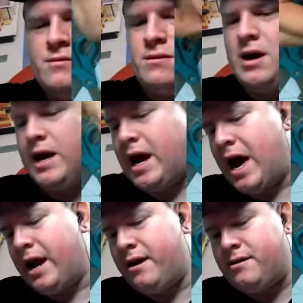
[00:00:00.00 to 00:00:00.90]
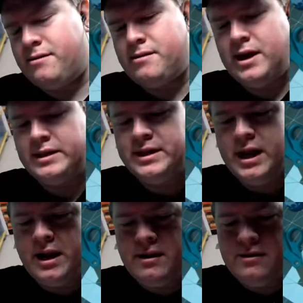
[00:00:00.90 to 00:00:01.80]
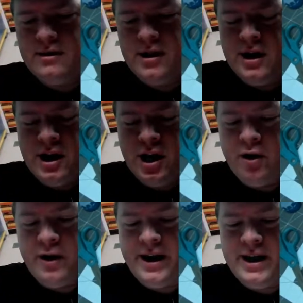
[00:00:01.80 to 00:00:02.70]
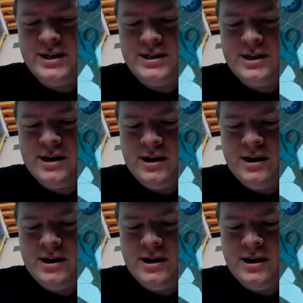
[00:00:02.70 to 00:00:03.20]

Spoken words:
I got it. I did it. You know what it is?